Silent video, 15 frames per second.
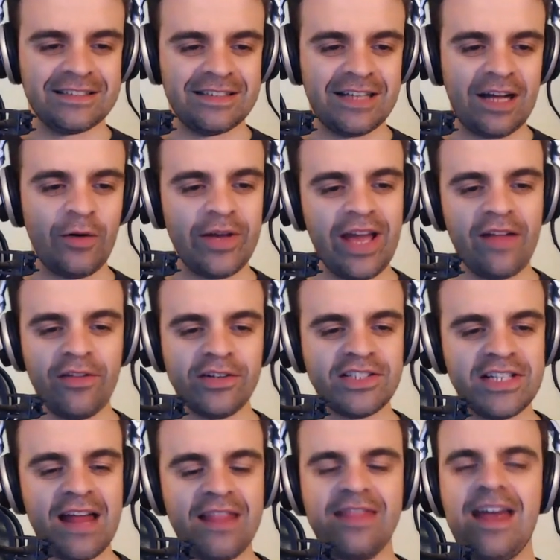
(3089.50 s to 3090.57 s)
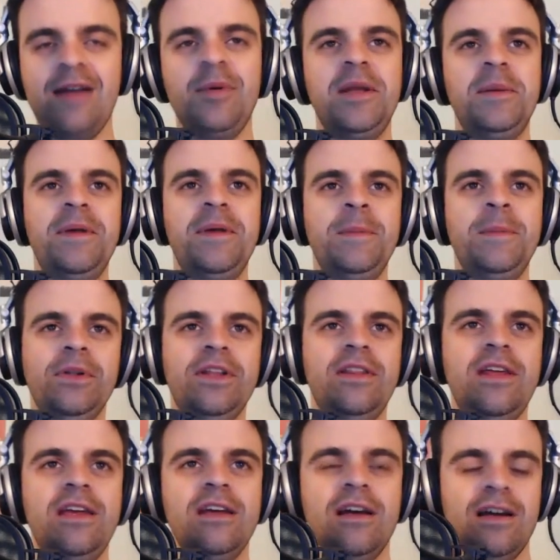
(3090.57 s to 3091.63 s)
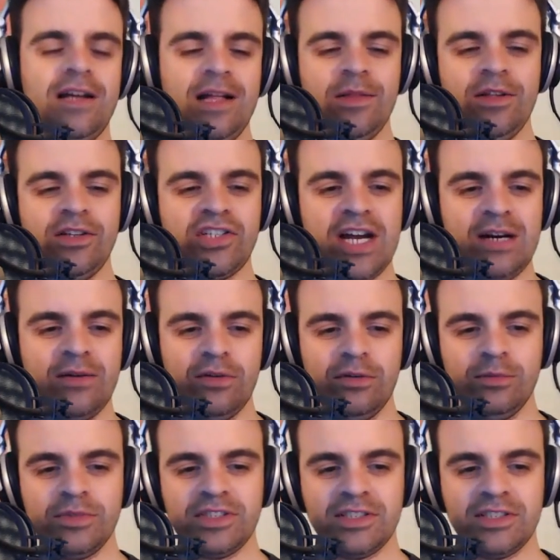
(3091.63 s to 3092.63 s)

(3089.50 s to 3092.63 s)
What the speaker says: Oh yeah, there's not that many people in the chat room.